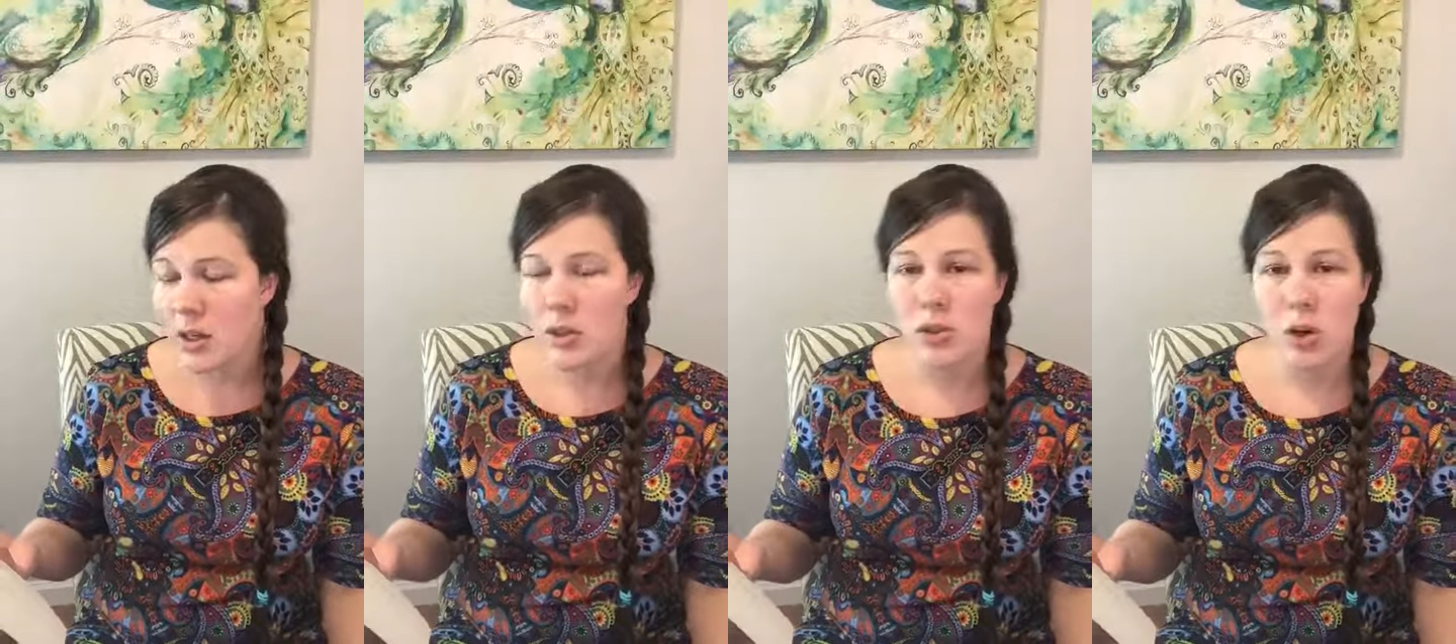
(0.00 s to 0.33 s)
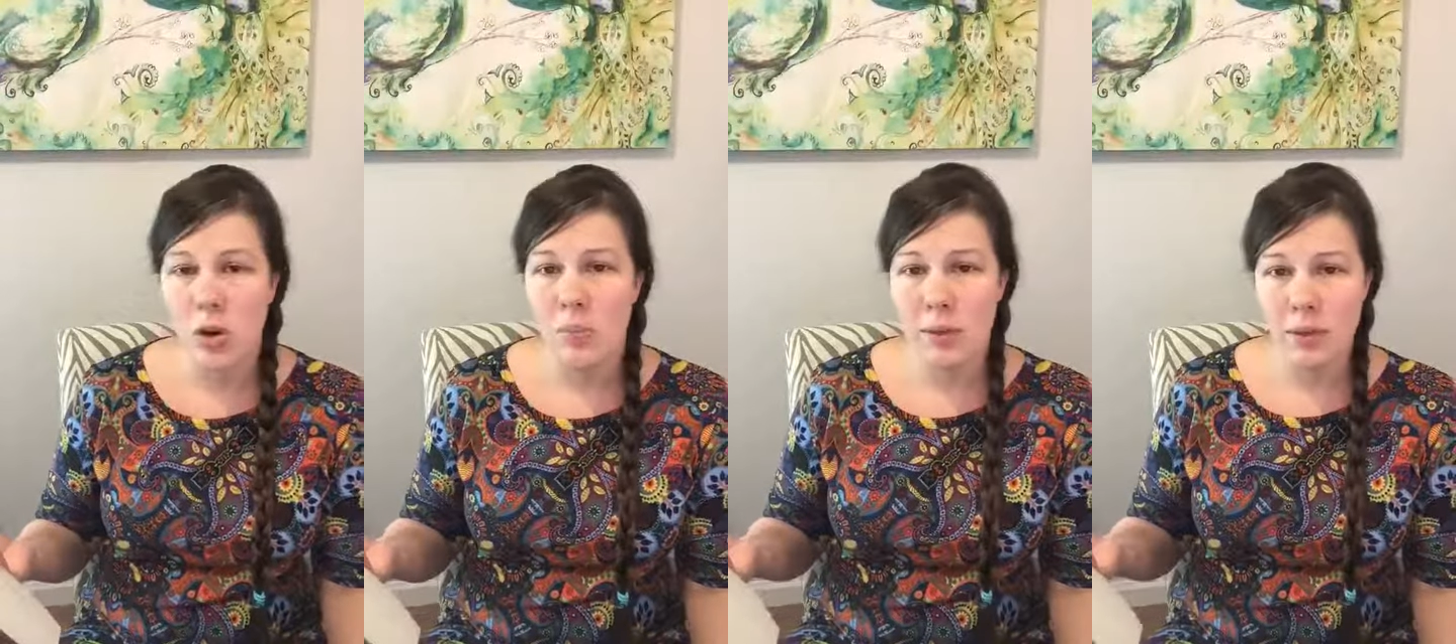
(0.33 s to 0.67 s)

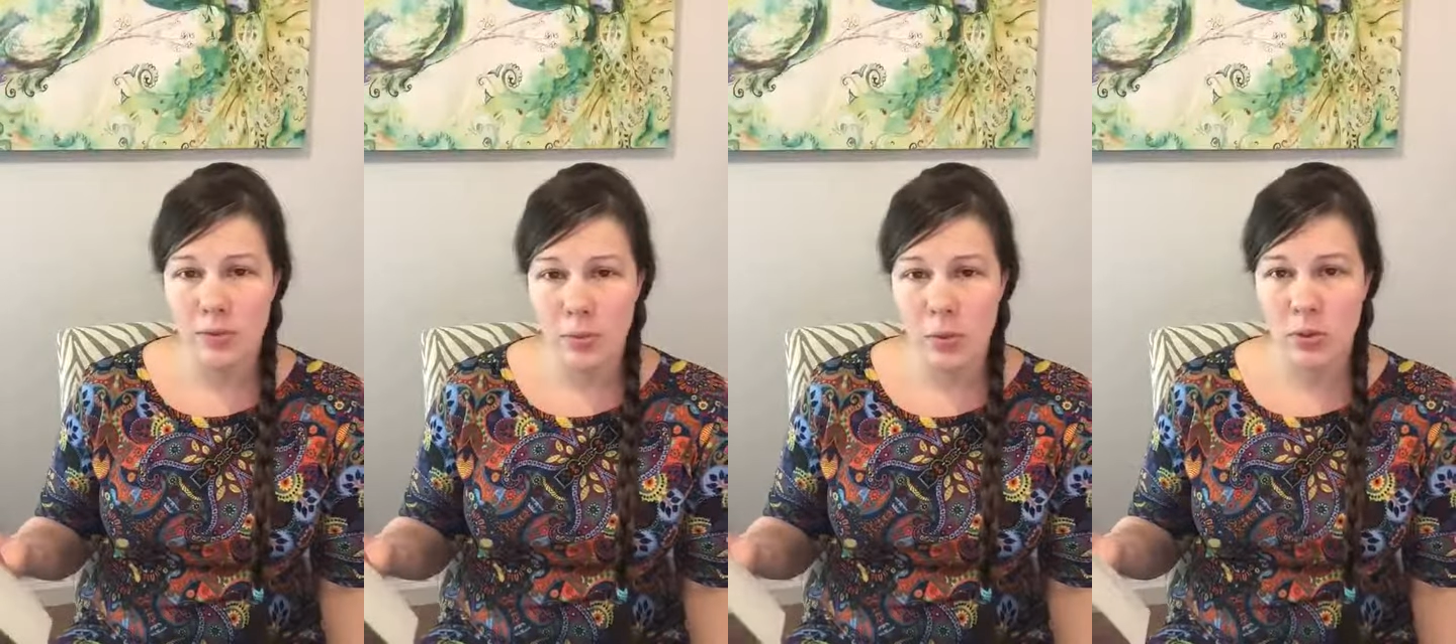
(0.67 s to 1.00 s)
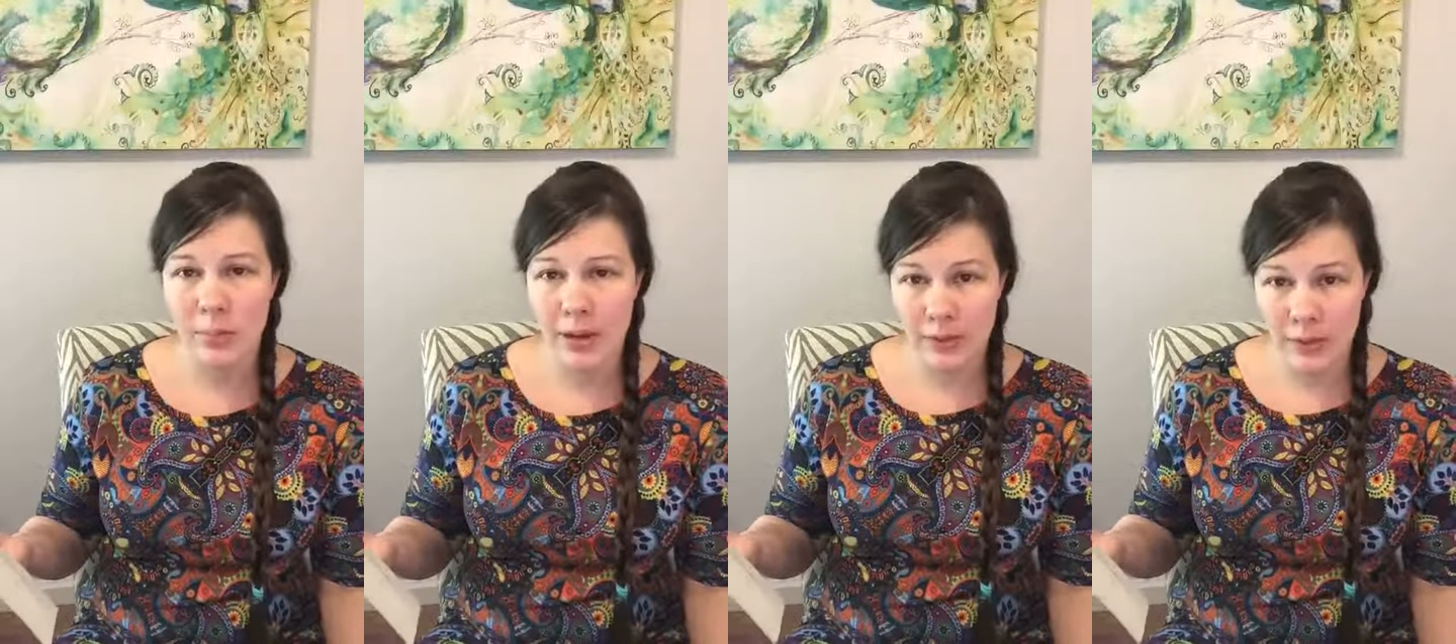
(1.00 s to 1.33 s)
don't be fooled
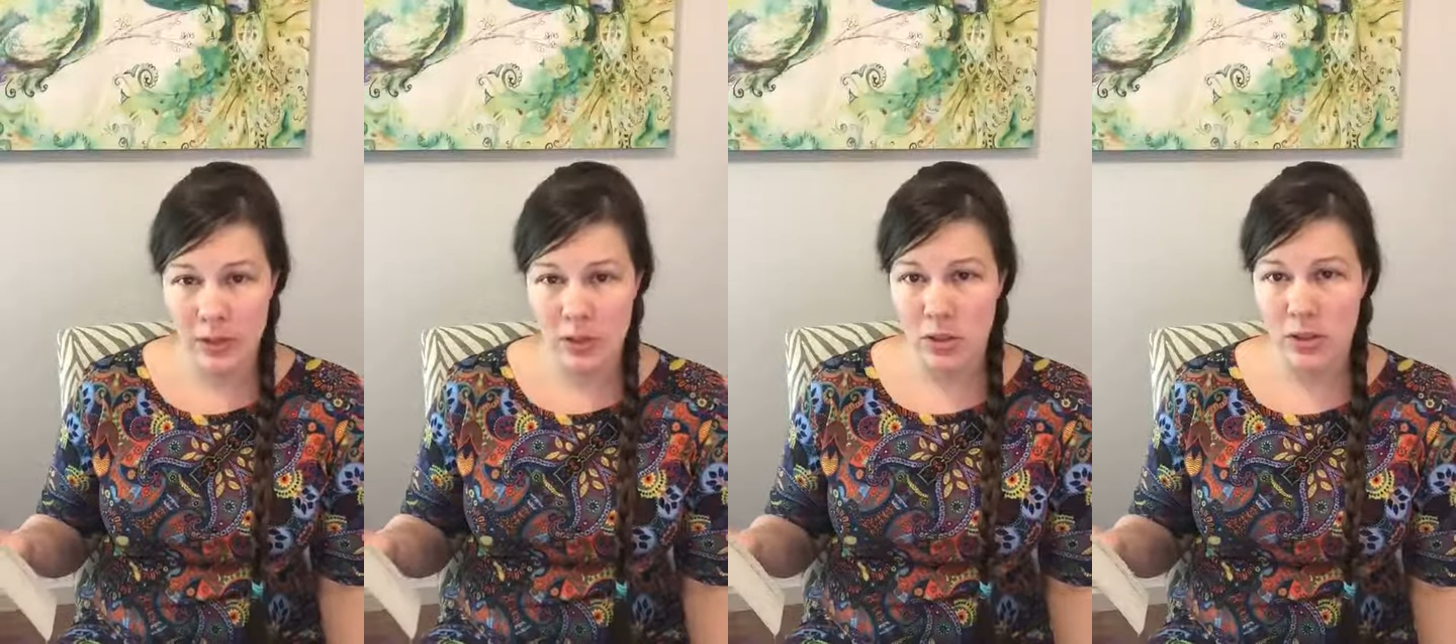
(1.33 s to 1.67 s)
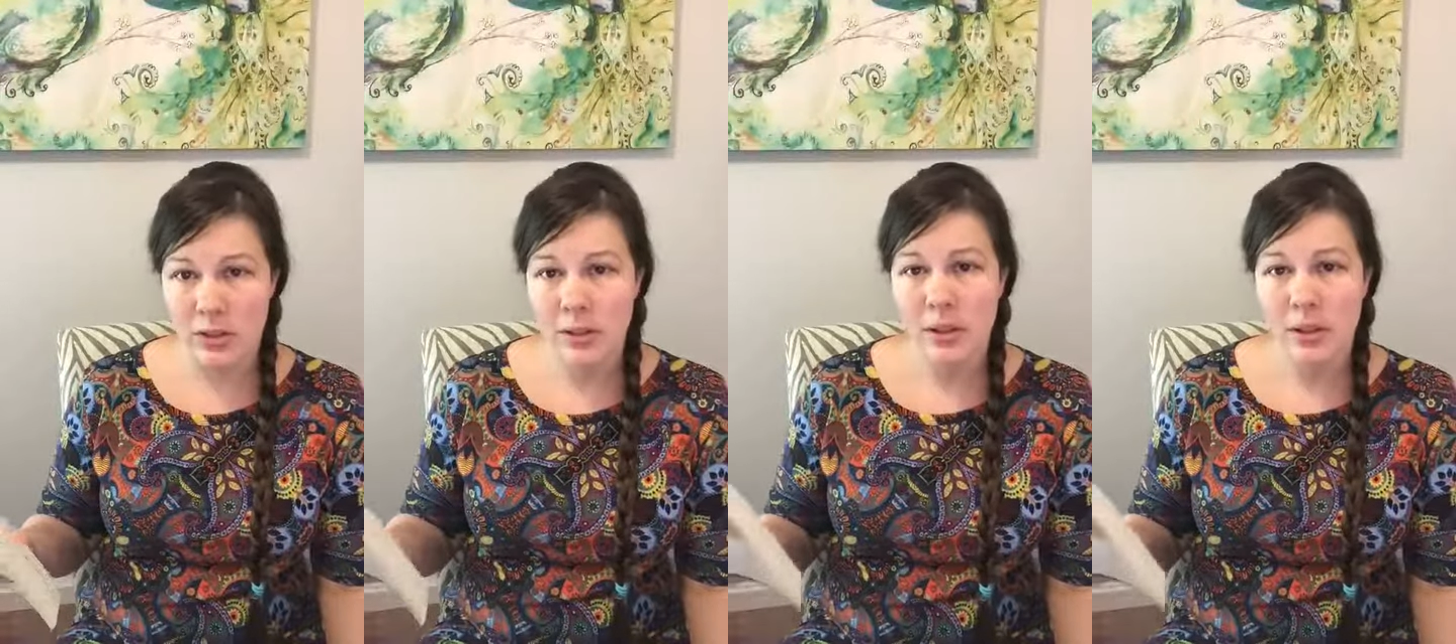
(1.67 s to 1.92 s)
by fiction.